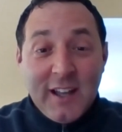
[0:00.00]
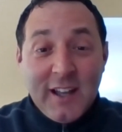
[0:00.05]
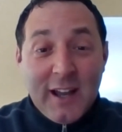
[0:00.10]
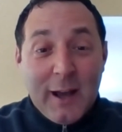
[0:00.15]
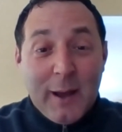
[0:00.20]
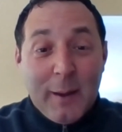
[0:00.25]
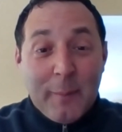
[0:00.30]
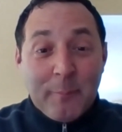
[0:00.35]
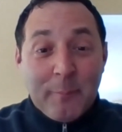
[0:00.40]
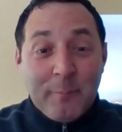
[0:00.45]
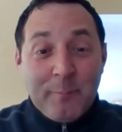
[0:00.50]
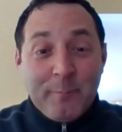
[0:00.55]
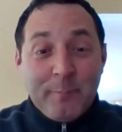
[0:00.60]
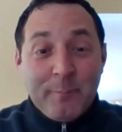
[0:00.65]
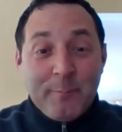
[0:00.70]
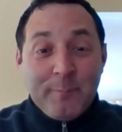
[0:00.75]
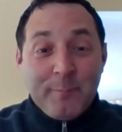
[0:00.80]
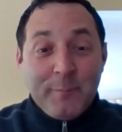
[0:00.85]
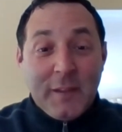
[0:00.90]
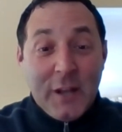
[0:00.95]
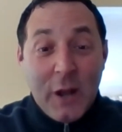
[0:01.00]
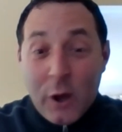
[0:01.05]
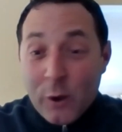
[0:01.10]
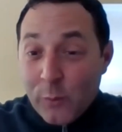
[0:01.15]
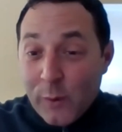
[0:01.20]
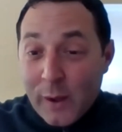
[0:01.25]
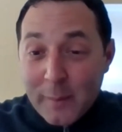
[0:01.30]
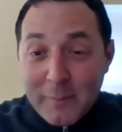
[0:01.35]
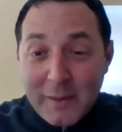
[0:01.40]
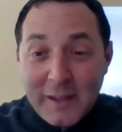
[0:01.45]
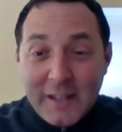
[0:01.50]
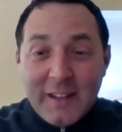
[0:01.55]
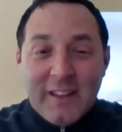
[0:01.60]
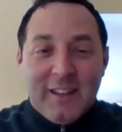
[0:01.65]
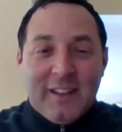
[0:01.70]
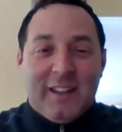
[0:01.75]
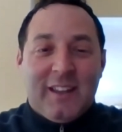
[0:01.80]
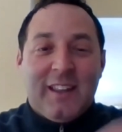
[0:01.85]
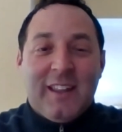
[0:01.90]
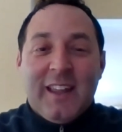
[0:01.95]
I
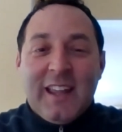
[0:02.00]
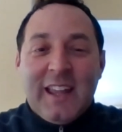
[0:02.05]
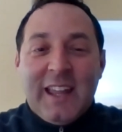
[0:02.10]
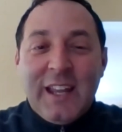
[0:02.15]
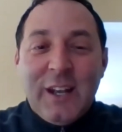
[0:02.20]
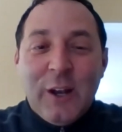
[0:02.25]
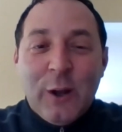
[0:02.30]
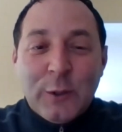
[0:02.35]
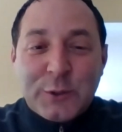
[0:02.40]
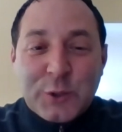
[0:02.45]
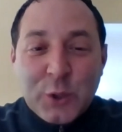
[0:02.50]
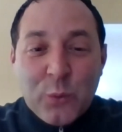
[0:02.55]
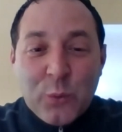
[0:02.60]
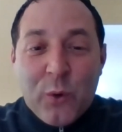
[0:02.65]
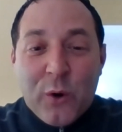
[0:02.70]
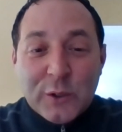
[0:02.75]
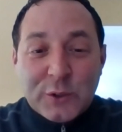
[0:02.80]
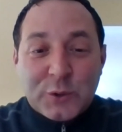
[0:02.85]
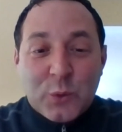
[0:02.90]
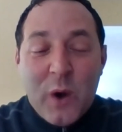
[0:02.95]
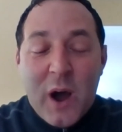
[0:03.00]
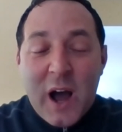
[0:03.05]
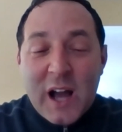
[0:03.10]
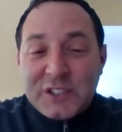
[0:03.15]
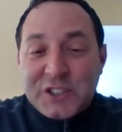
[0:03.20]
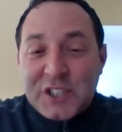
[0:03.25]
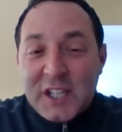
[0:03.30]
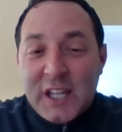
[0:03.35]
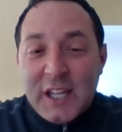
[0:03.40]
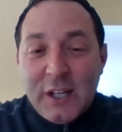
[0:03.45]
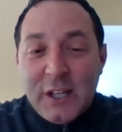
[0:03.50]
mean, he knows the world's watching.